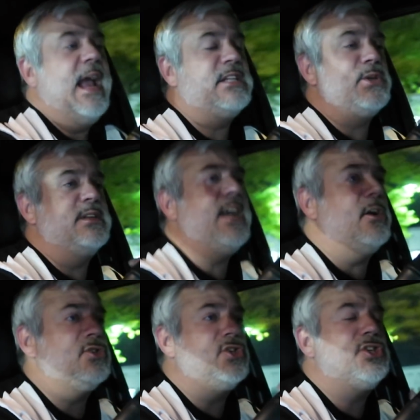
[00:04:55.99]
And so it
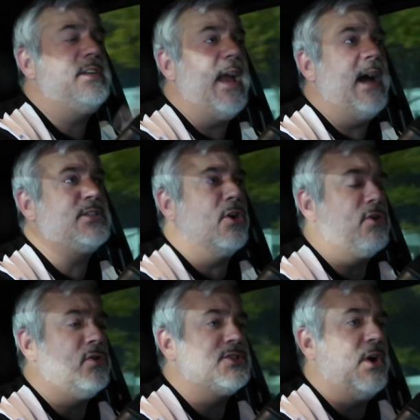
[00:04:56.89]
tells she has
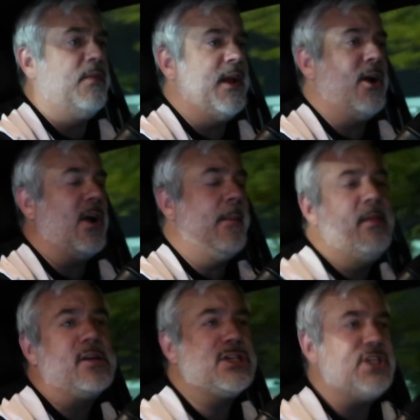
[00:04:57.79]
articles on there. I mean,
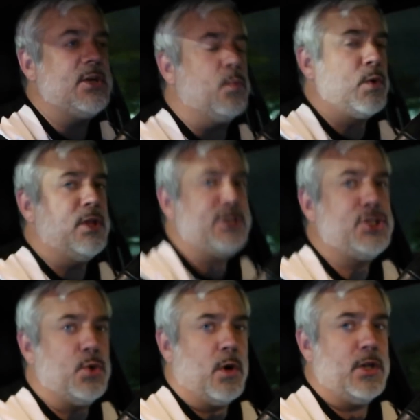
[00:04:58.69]
they're just like really
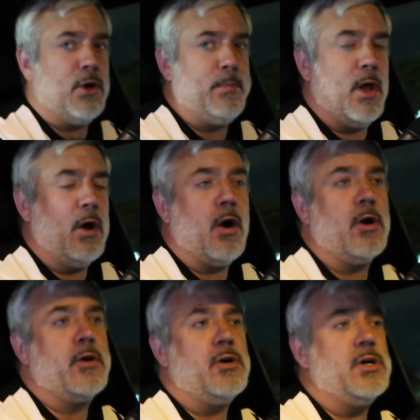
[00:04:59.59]
short little blog
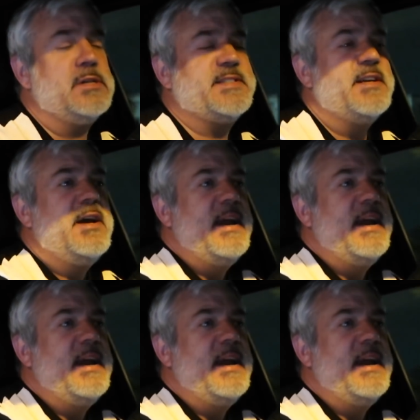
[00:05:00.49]
articles.